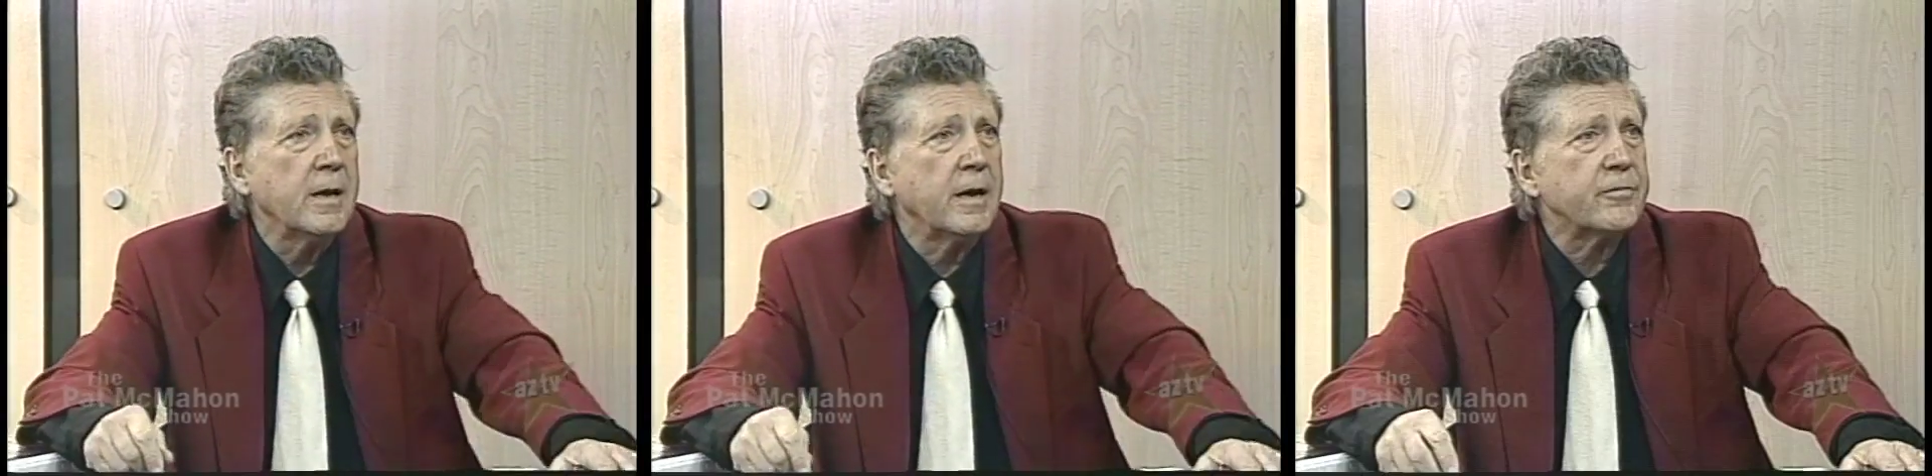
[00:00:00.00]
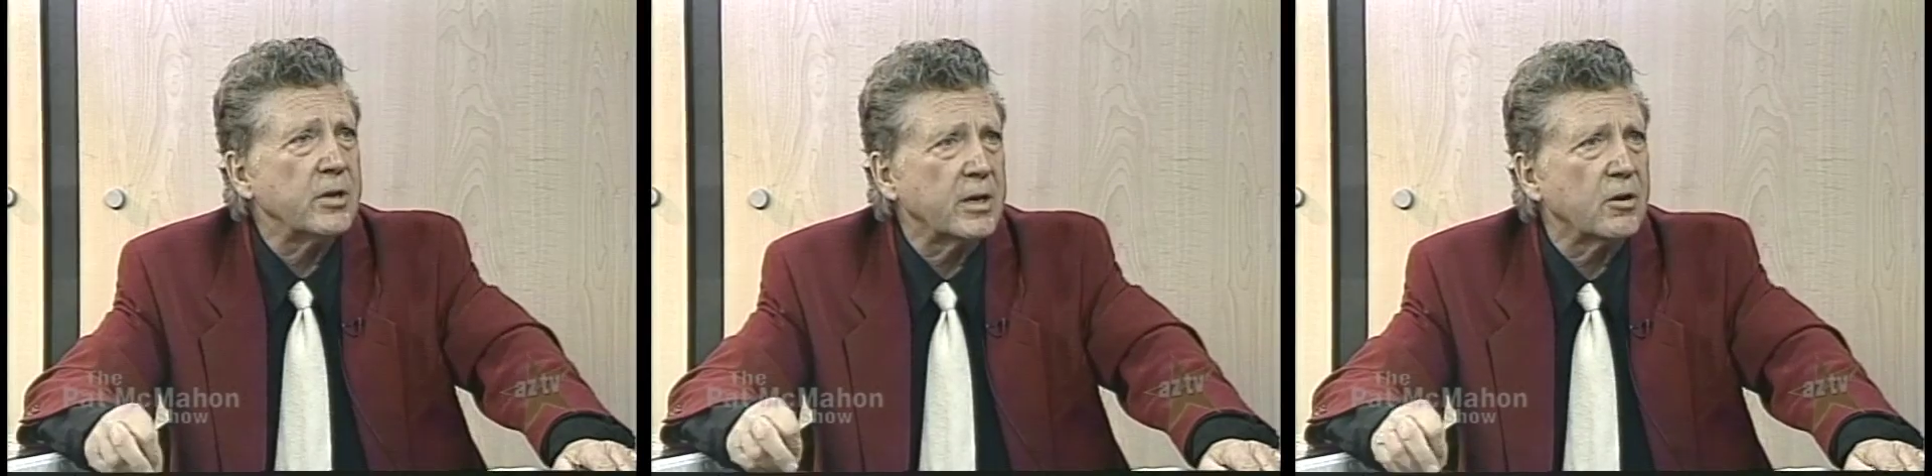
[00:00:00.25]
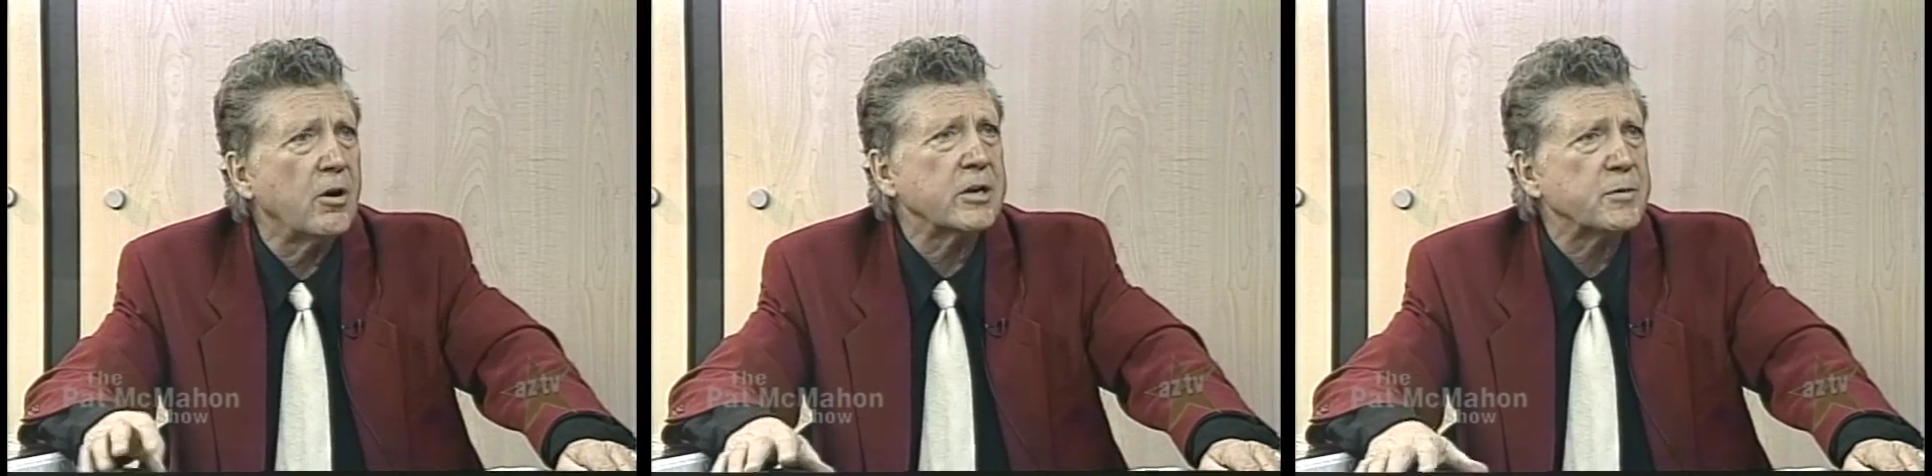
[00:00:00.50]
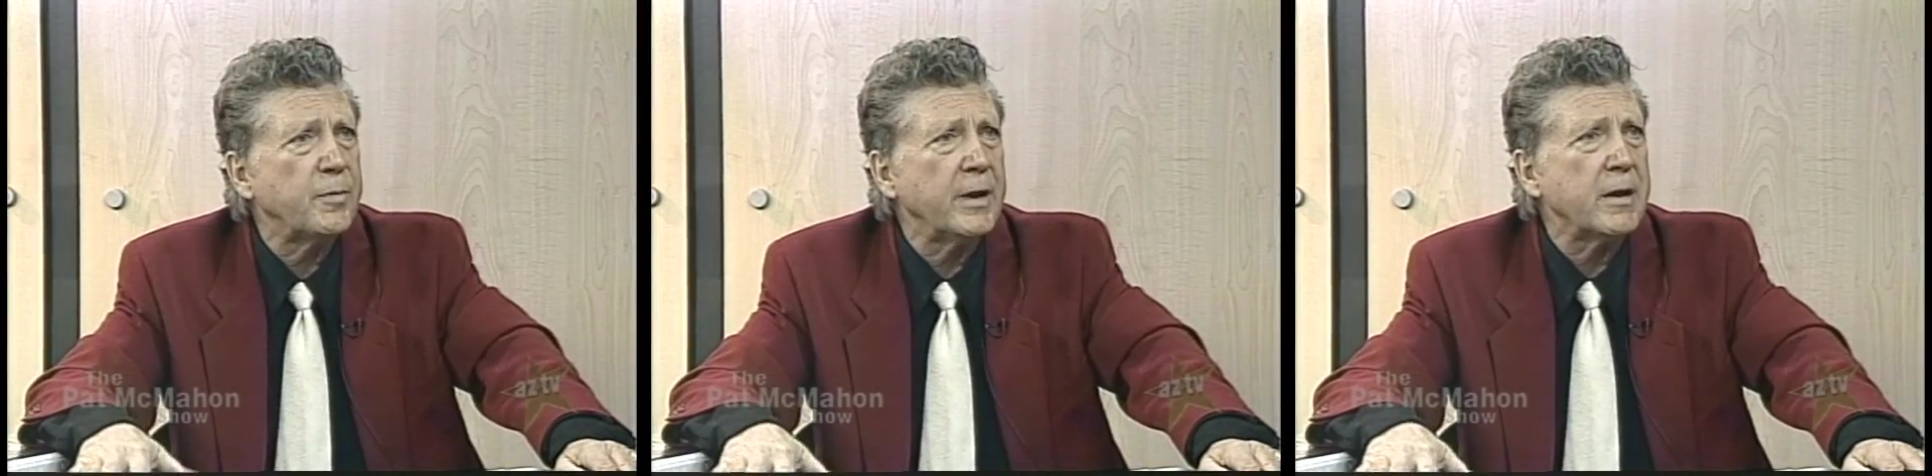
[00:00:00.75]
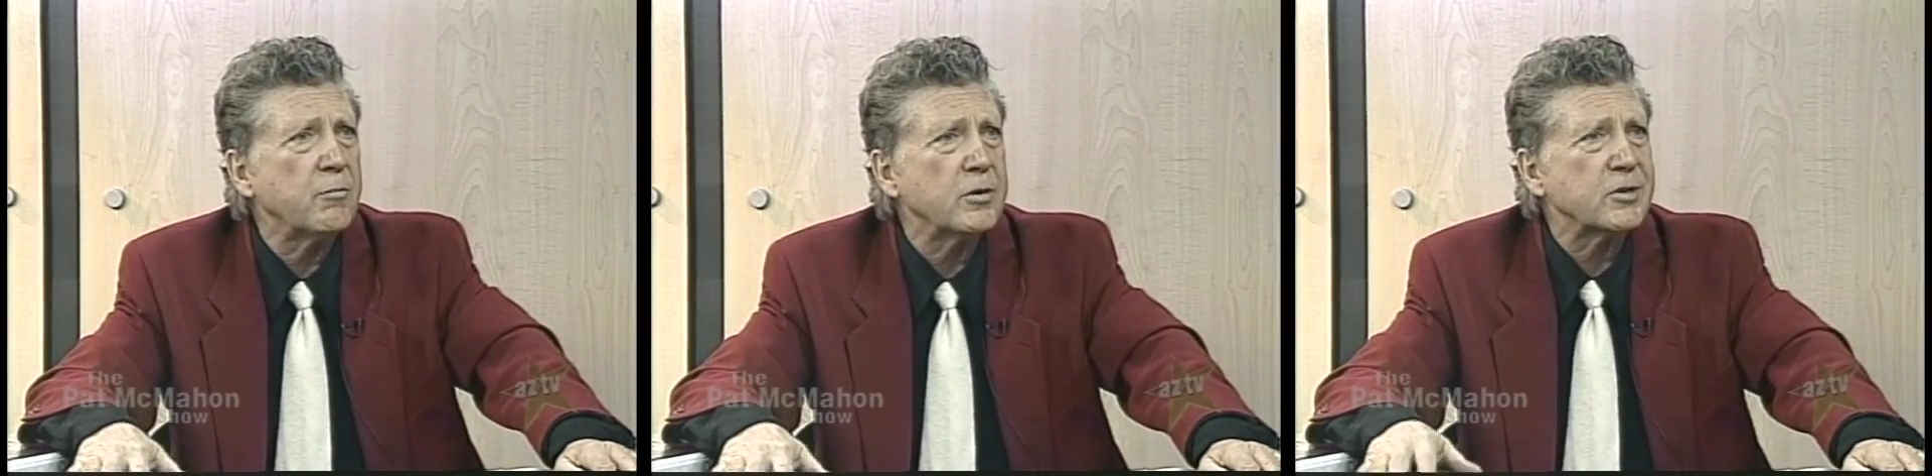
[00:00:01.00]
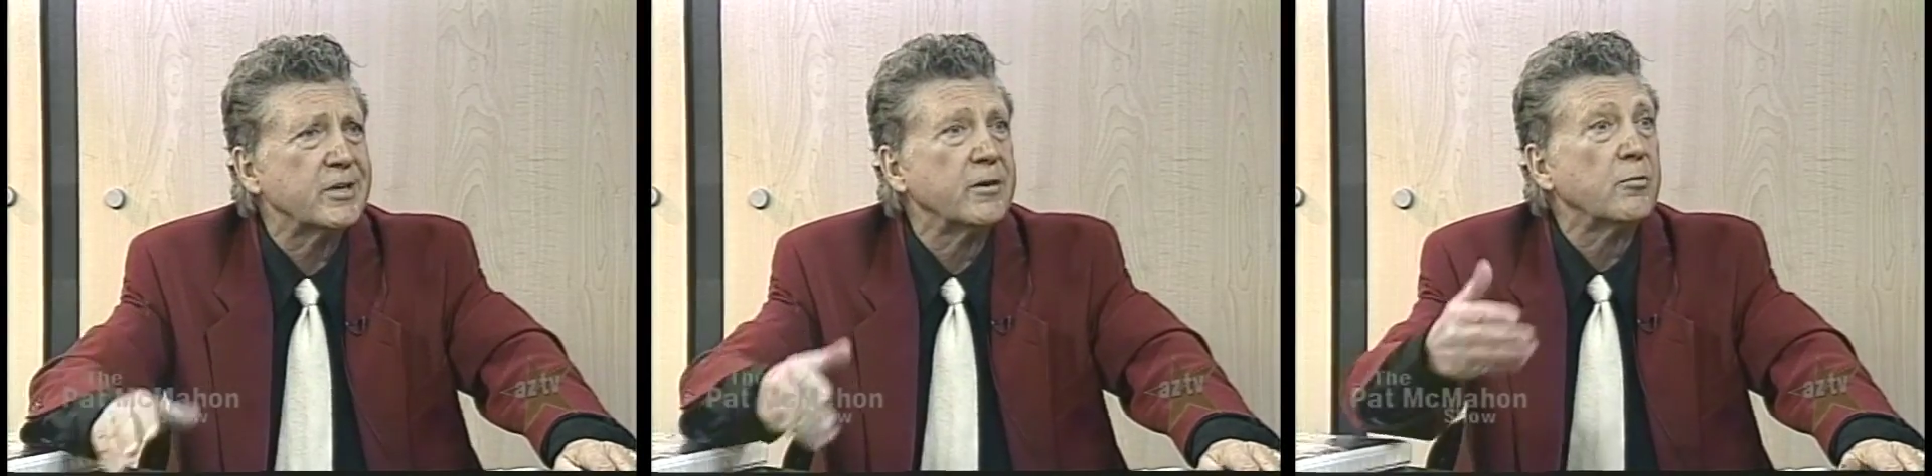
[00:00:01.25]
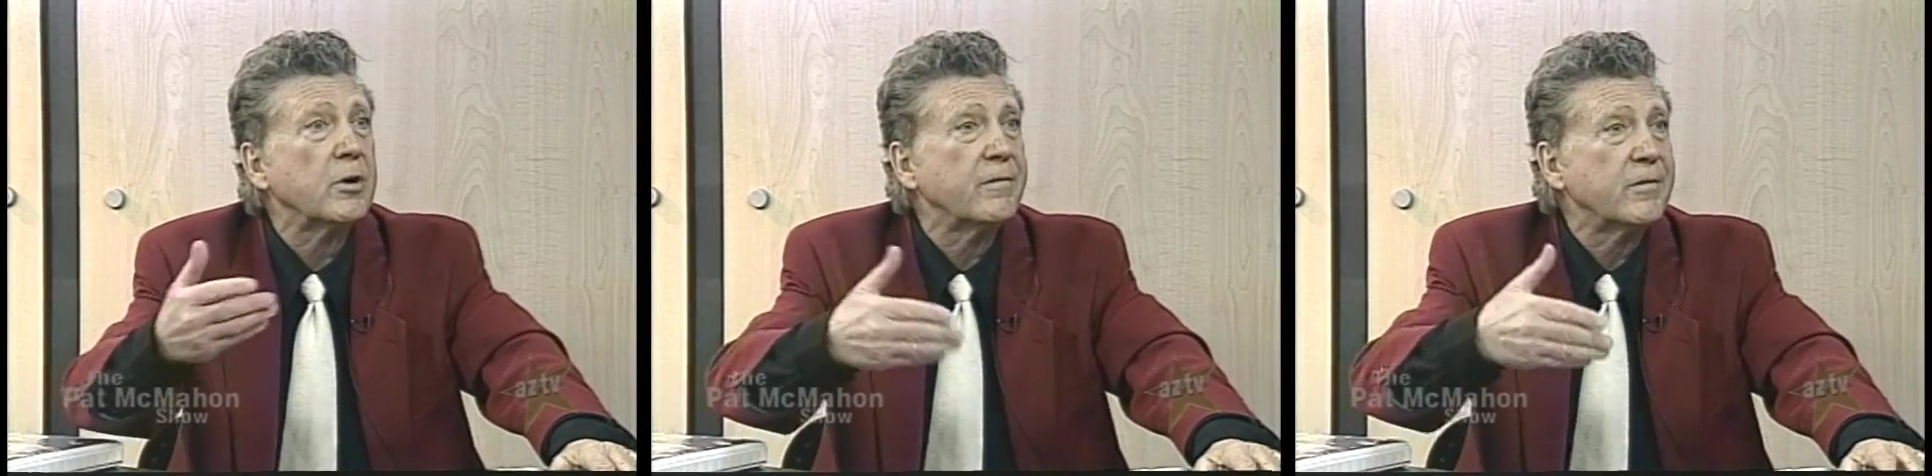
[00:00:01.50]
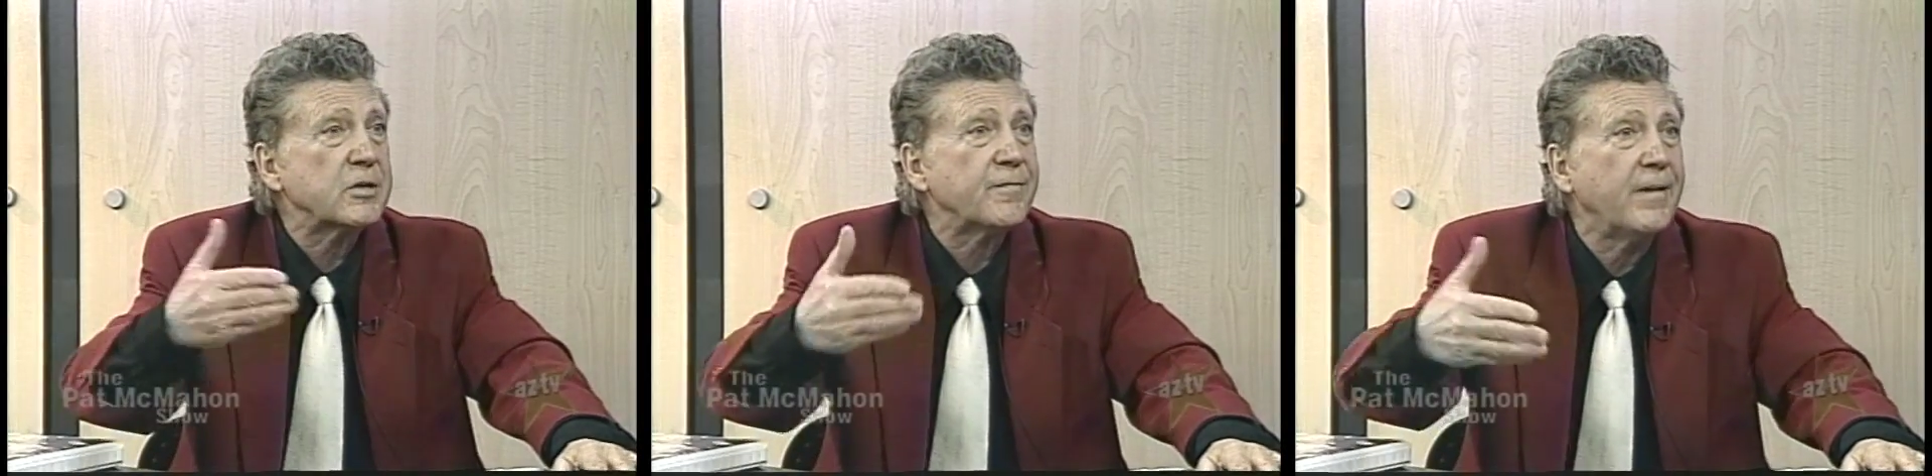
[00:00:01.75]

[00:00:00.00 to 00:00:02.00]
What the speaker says: I think God's plan was get rid of us